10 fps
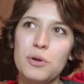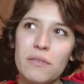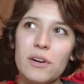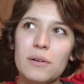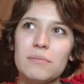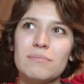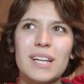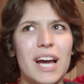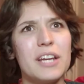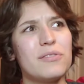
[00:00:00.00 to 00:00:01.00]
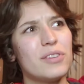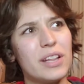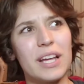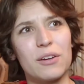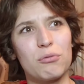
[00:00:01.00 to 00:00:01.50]
ever kind of feel
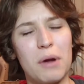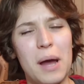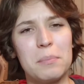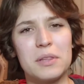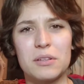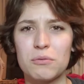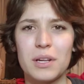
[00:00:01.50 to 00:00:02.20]
like crap and then